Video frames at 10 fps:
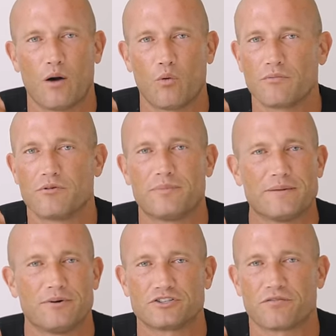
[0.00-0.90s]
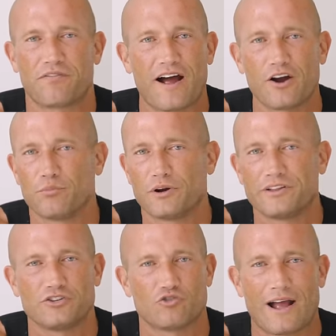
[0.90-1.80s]
I want them to be a bunch of fire
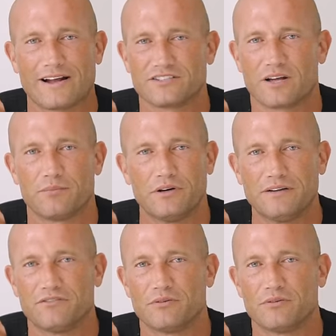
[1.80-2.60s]
breathing dragons. I believe in